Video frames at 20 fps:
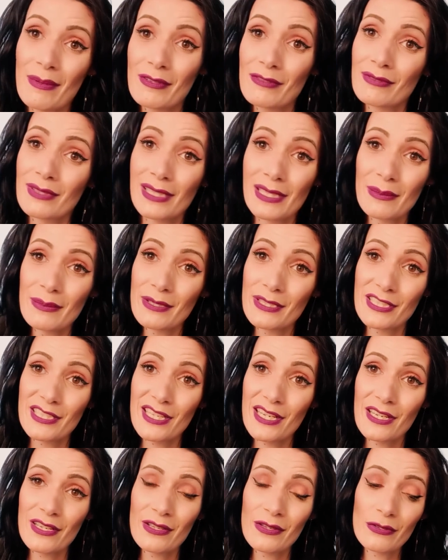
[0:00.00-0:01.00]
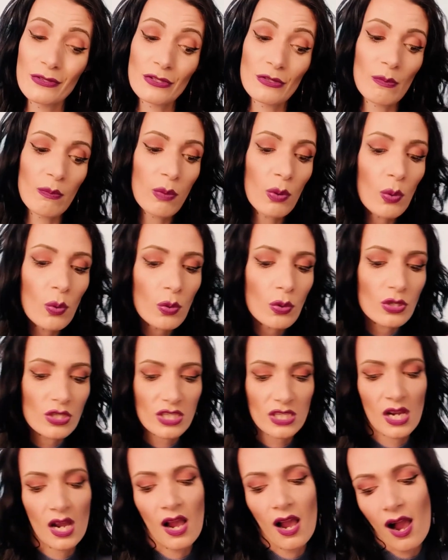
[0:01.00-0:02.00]
I'd really appreciate your
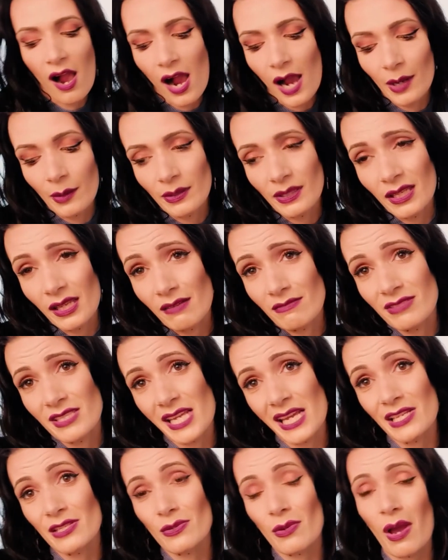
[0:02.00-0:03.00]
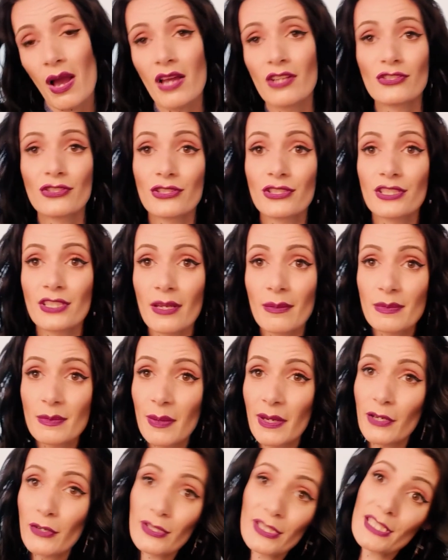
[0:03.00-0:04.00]
support. I would love to get to 100 subs
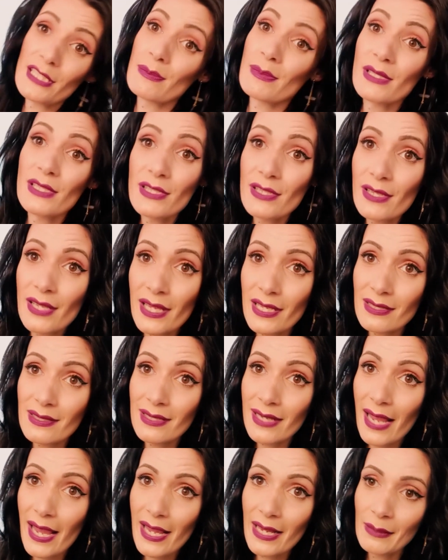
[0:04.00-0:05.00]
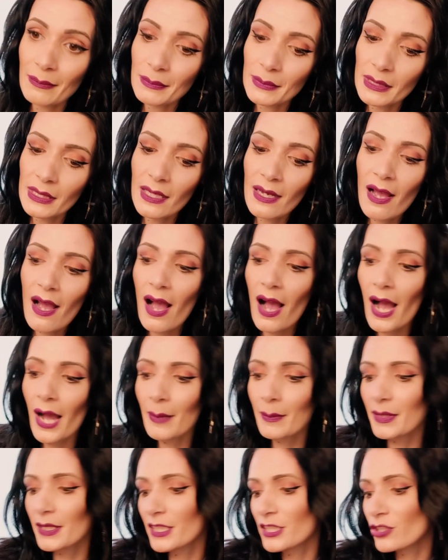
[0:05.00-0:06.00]
by Christmas, so that's the aim.
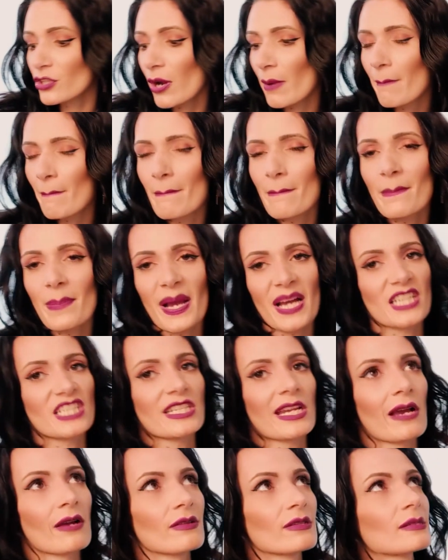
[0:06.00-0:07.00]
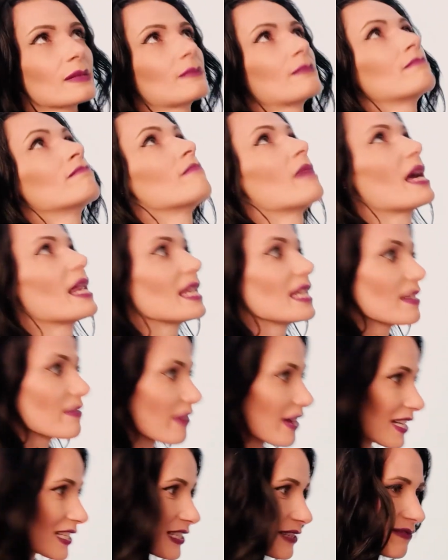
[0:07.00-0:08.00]
I'm going to try and bash out as many
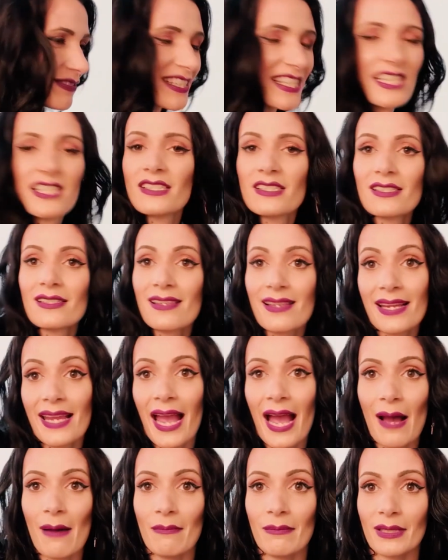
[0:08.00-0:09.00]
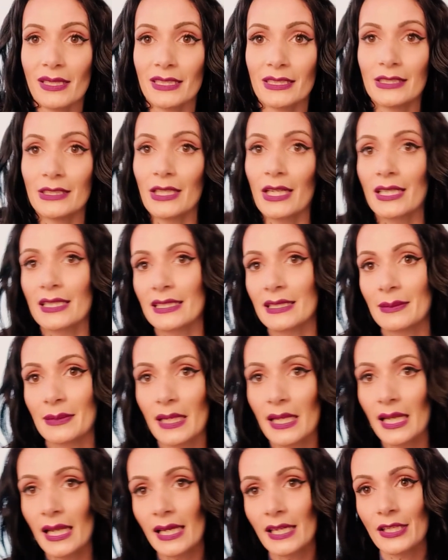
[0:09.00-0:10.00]
fashion videos as I can because you guys seem to
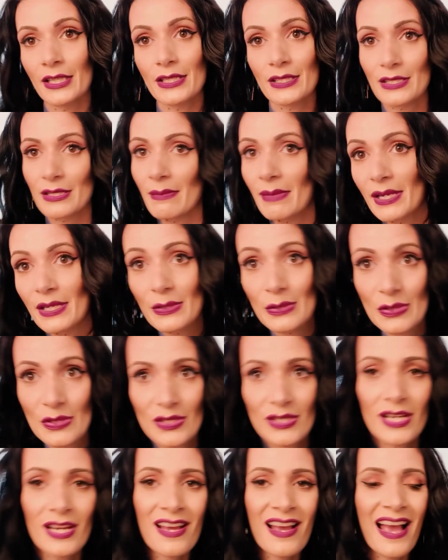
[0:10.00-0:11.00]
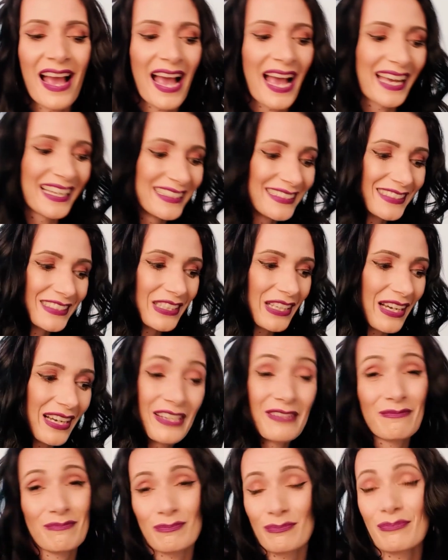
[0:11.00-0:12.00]
like those the most, and
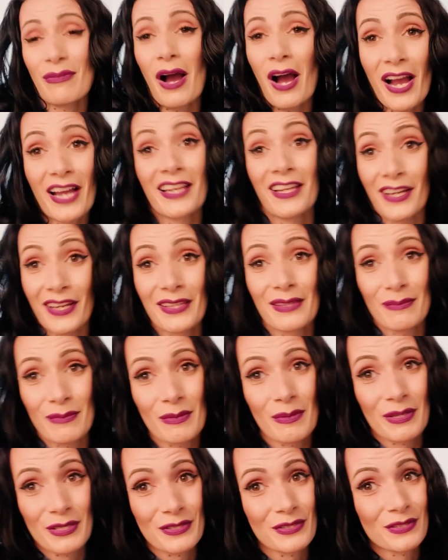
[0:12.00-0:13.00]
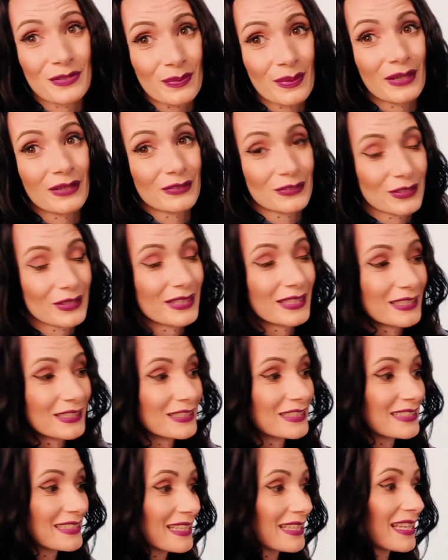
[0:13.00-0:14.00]
I like them the most as well, so I
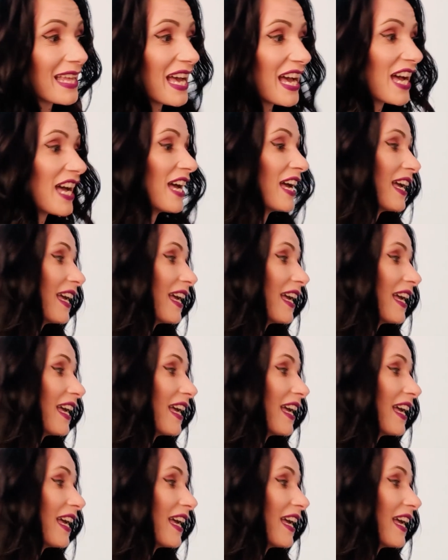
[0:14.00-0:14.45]
understand that.